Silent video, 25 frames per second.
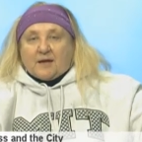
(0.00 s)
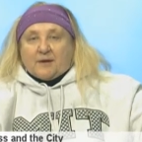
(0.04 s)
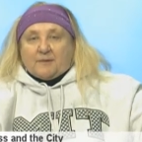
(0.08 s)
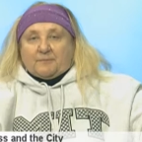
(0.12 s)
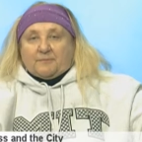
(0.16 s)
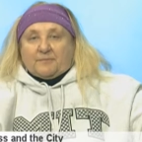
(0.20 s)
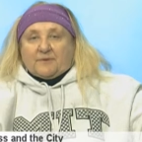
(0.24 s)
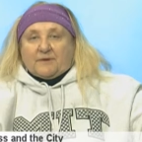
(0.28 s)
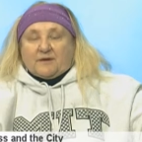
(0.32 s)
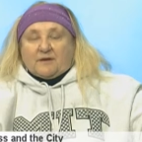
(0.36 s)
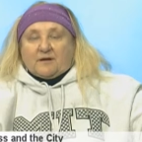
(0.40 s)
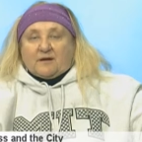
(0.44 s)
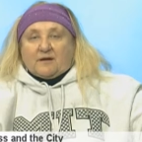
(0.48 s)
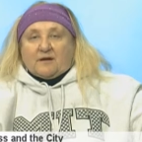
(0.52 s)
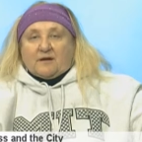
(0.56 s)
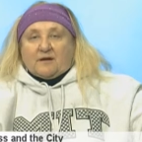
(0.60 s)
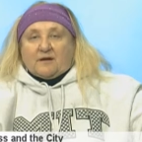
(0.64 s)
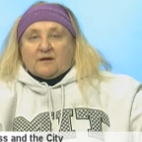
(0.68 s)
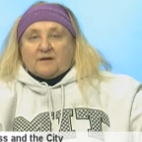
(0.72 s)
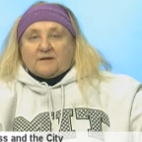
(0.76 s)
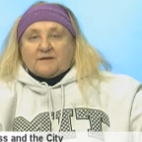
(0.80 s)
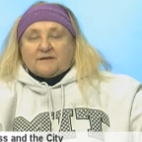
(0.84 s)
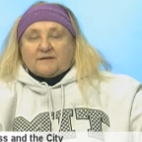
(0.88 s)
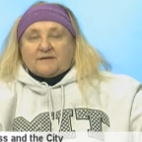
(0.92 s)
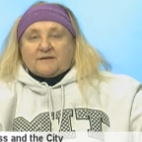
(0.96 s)

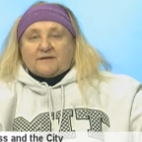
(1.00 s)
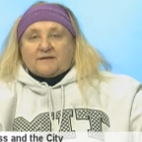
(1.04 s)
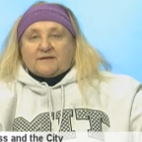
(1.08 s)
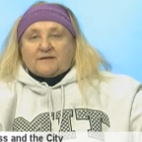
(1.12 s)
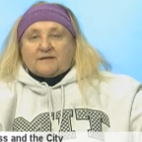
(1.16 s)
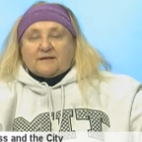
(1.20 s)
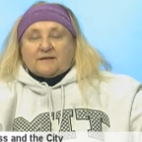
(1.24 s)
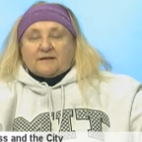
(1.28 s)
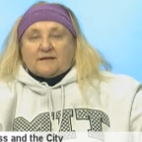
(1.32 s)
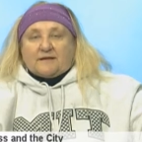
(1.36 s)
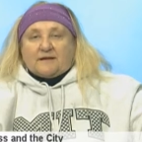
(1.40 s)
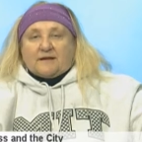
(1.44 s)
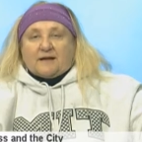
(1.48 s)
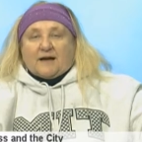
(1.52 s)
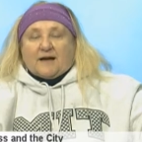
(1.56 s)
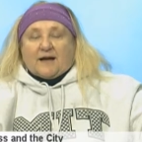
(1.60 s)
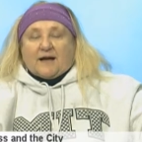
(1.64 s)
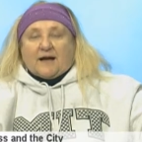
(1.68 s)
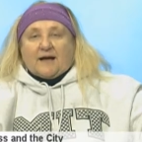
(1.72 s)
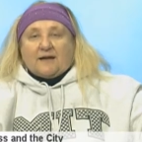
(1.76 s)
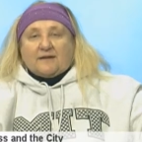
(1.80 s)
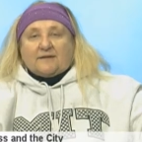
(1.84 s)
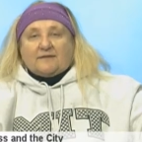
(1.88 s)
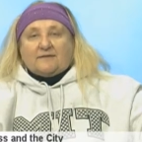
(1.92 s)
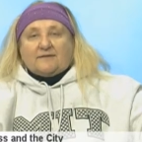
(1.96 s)
because
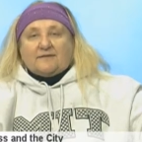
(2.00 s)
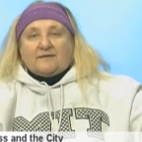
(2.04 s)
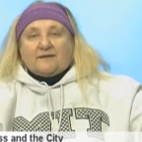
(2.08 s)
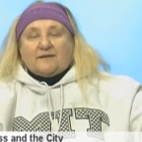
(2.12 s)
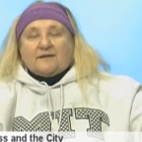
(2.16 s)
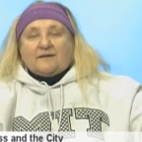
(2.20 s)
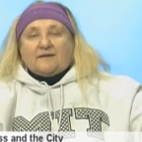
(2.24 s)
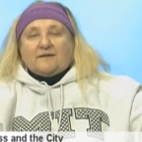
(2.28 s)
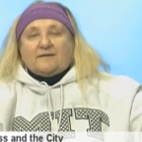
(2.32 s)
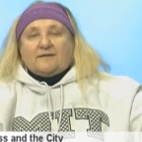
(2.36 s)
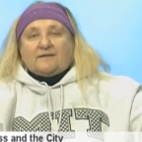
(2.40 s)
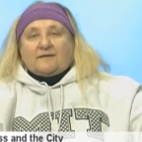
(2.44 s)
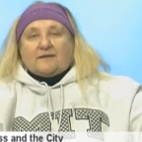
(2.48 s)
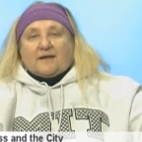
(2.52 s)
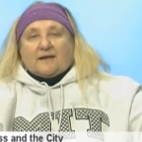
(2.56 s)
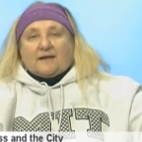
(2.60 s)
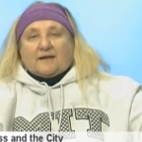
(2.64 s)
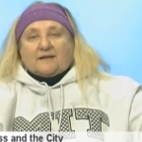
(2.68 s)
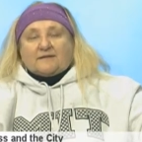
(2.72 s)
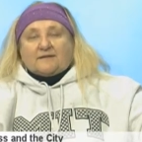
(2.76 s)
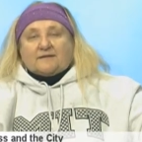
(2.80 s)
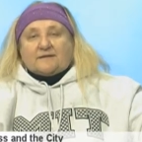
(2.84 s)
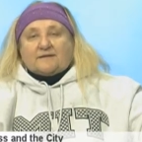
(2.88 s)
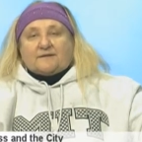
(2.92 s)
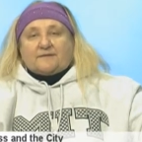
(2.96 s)
I think
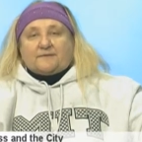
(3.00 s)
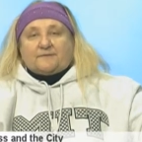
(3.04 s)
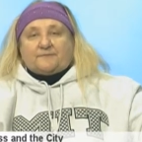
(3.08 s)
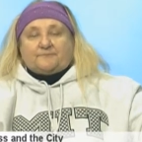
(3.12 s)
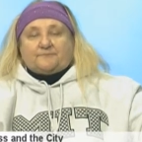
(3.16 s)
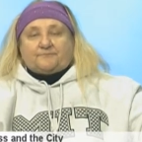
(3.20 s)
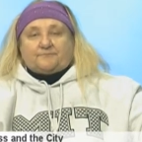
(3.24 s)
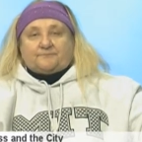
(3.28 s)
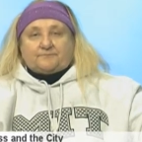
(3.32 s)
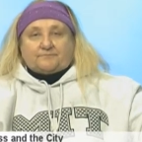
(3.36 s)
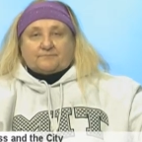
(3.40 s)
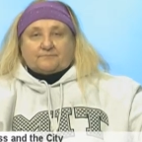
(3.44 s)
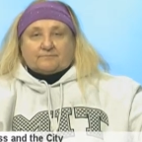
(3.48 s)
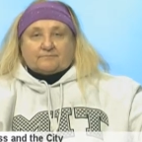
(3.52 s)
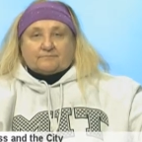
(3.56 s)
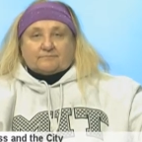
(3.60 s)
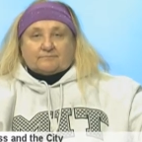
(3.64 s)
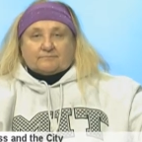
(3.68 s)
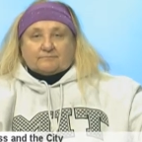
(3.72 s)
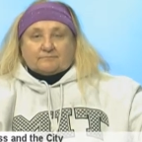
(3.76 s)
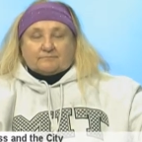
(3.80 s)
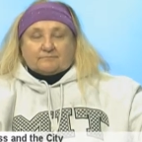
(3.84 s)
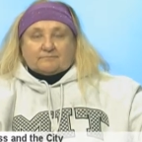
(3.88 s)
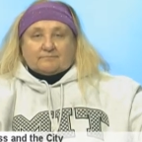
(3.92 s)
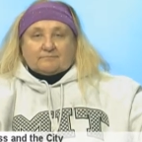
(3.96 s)
that
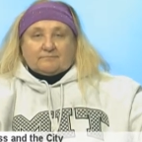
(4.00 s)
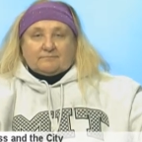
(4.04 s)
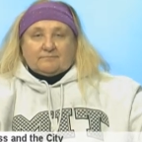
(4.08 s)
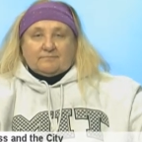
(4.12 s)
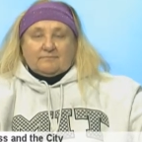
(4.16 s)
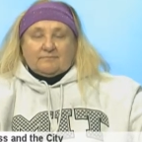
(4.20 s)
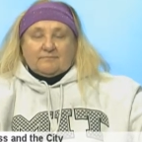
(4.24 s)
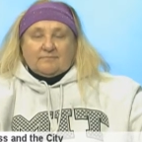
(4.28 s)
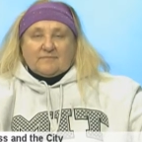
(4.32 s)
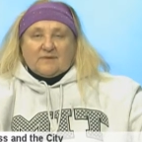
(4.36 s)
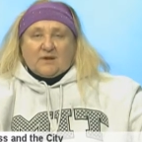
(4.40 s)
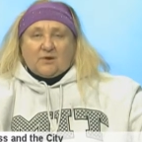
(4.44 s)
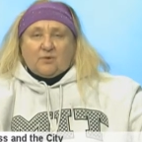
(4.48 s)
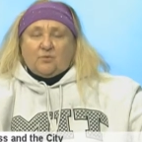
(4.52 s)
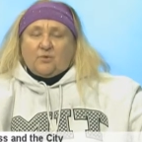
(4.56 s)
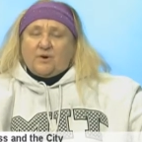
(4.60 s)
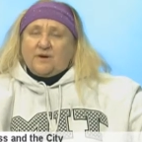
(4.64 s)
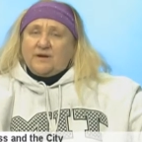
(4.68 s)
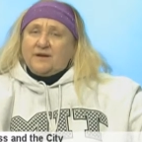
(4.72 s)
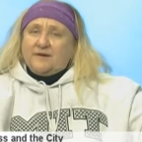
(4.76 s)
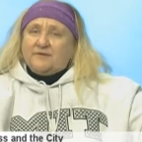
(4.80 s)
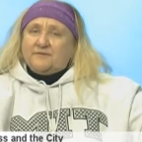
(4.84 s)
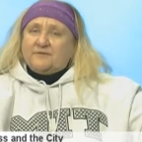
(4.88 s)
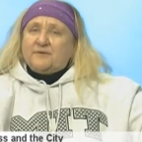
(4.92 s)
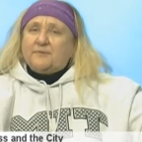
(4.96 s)

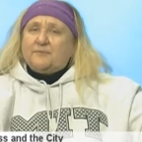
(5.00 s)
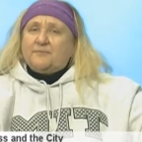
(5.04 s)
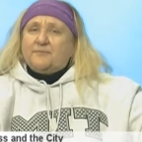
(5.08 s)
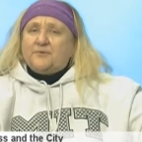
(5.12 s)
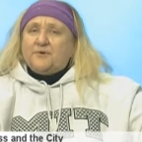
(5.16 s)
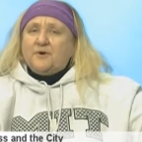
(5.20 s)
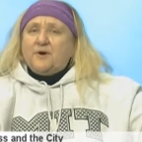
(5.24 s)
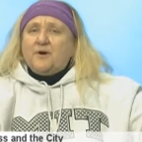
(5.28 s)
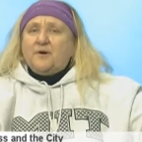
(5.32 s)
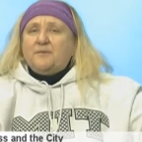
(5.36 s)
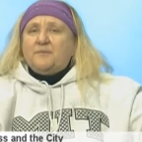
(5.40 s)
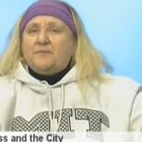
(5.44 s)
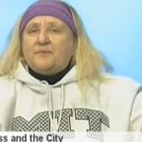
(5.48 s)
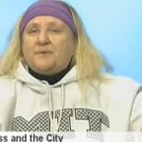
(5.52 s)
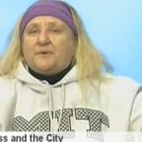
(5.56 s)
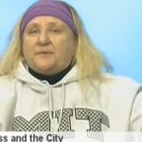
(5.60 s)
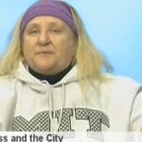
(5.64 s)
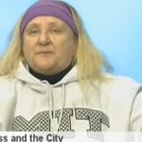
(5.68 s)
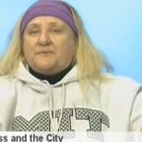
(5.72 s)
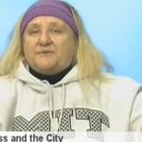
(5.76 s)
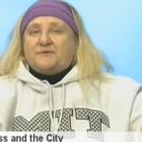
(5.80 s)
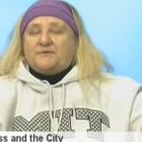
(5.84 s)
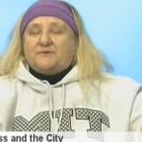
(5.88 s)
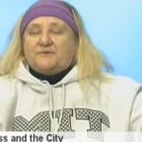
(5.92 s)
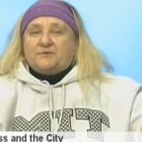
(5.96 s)
one of the
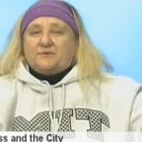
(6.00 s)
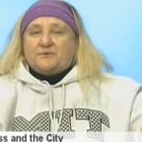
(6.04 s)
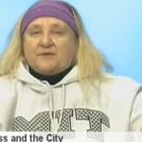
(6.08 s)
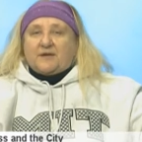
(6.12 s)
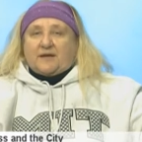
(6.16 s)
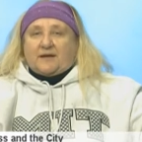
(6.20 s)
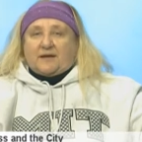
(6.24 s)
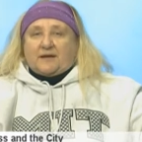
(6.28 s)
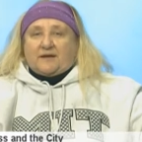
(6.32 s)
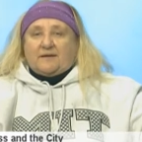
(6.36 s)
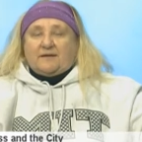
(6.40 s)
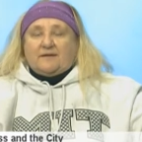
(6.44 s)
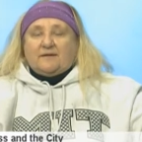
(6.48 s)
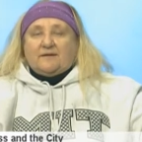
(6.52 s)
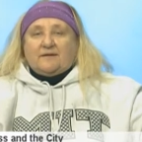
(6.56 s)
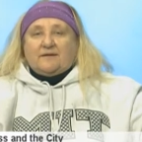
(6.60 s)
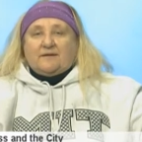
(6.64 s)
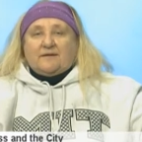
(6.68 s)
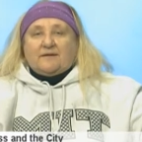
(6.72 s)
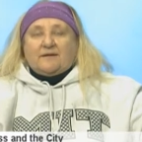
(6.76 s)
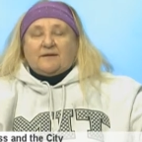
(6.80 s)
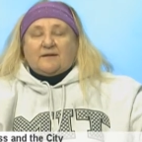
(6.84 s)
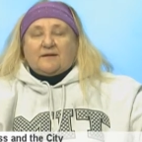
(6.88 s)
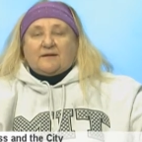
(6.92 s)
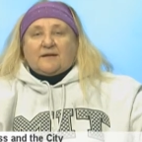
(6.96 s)
problems today
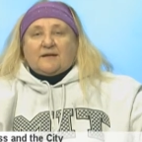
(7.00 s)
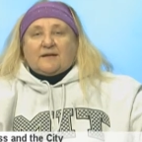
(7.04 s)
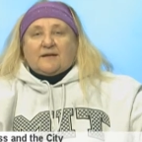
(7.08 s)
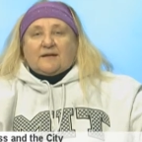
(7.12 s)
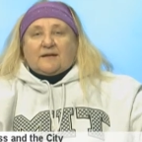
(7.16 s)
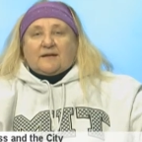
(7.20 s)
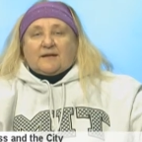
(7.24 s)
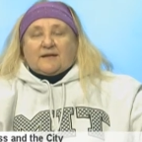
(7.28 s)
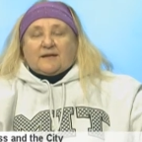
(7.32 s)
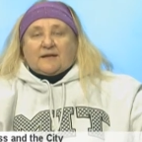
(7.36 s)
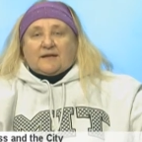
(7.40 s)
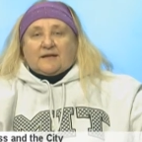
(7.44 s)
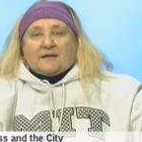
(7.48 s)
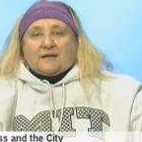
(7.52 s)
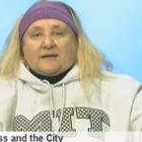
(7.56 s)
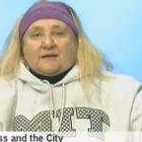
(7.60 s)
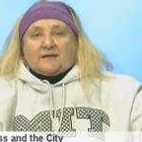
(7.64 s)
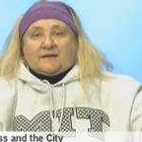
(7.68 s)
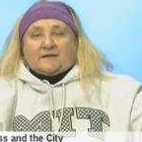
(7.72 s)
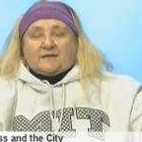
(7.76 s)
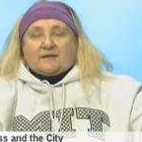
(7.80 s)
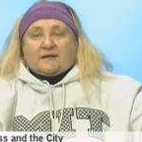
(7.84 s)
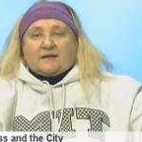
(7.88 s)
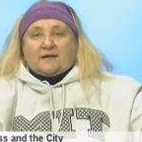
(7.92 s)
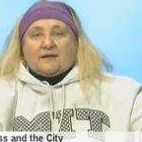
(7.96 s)

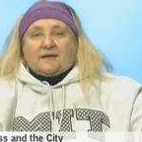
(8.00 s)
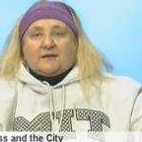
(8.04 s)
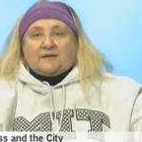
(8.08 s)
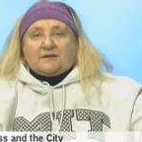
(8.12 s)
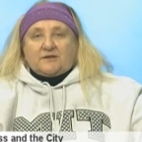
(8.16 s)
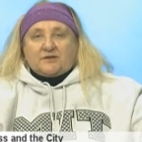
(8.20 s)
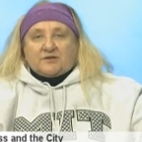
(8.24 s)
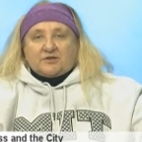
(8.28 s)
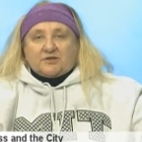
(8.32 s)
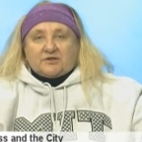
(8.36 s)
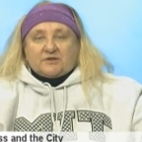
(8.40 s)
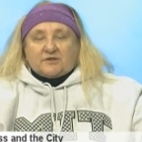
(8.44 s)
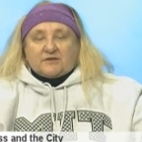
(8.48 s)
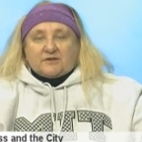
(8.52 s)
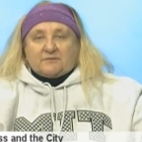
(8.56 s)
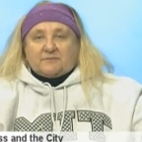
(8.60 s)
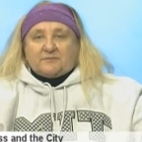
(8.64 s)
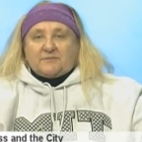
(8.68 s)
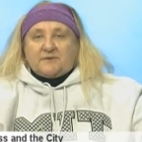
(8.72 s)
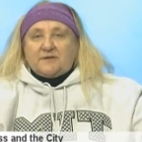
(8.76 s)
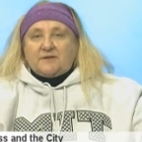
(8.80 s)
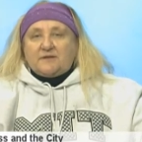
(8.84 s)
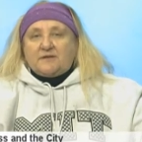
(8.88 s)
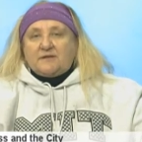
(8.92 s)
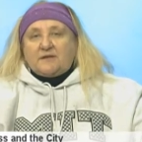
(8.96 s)
in digital
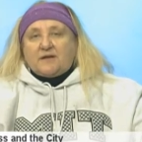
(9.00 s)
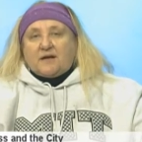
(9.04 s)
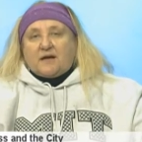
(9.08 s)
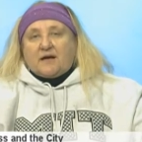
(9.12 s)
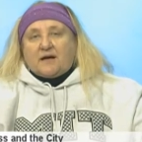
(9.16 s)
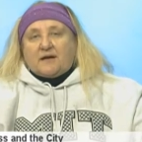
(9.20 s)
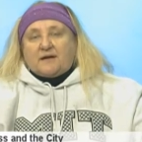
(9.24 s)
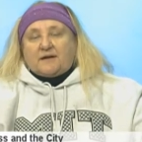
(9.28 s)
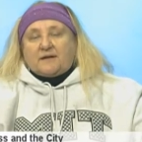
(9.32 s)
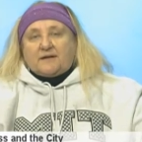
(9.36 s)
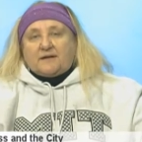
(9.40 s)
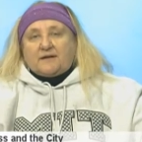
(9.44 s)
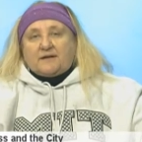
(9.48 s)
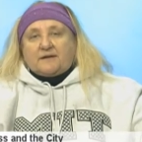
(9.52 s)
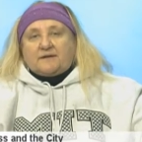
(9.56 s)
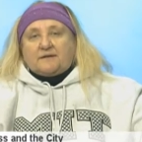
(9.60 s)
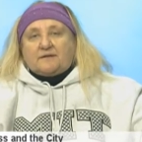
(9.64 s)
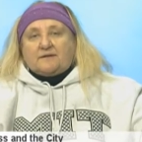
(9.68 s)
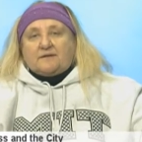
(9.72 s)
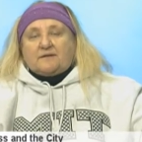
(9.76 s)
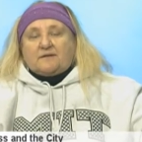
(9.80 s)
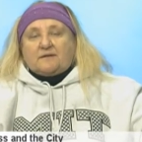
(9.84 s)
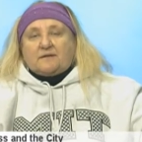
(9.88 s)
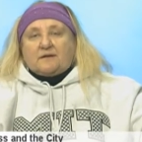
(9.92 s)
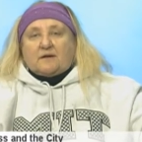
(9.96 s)
media,
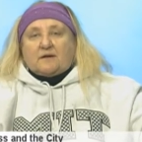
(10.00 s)
in